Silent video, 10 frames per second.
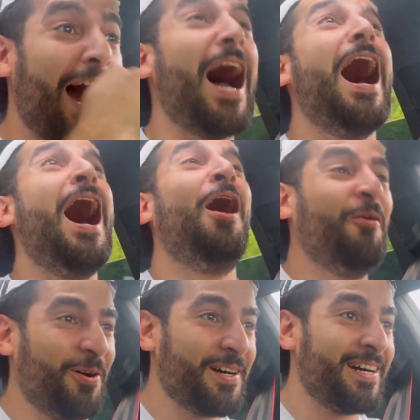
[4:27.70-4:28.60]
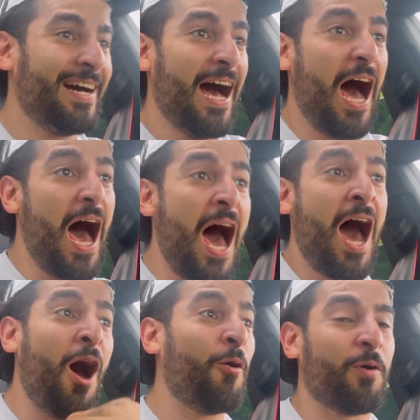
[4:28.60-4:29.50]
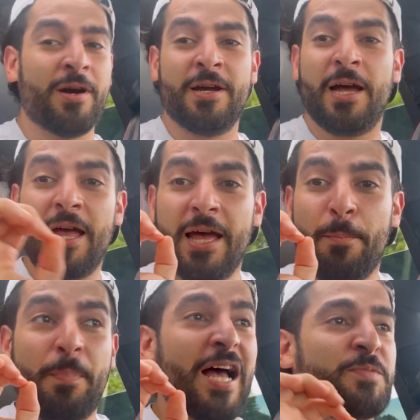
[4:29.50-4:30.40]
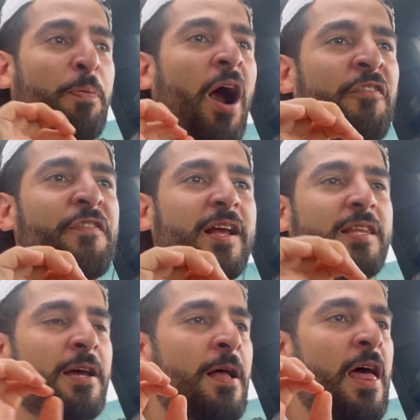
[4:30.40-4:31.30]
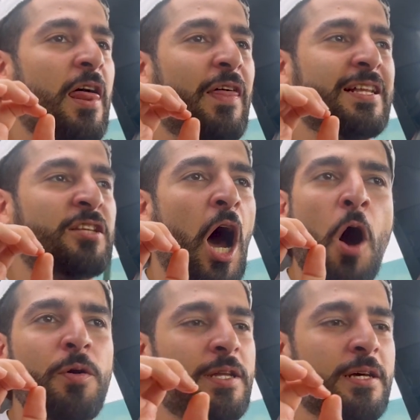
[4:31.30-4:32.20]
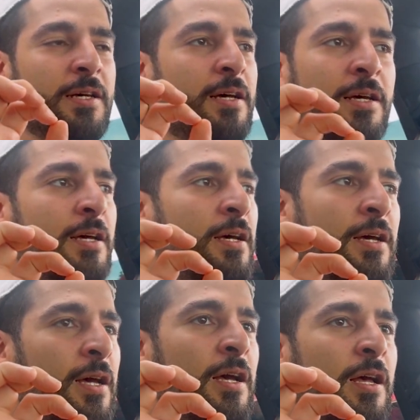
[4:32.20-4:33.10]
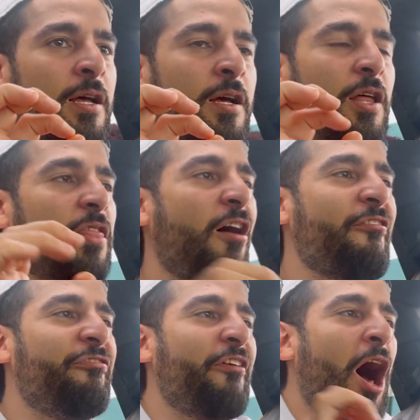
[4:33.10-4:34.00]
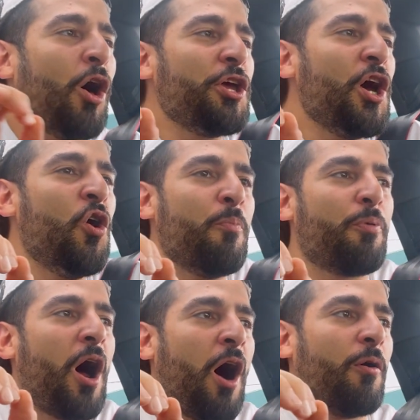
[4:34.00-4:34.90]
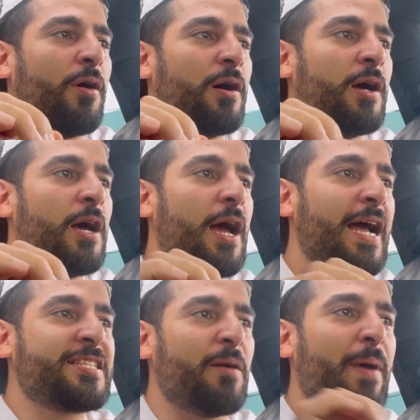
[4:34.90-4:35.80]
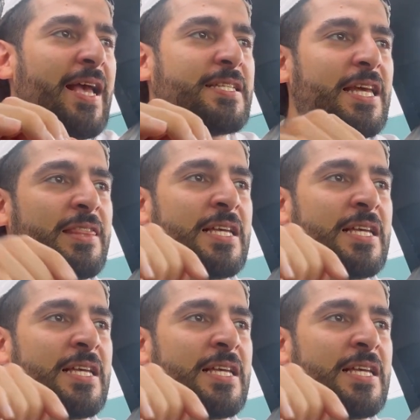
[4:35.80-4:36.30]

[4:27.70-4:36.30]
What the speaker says: Ow! Ow! It's perfect. The tone. The volume, bro. It's amazing.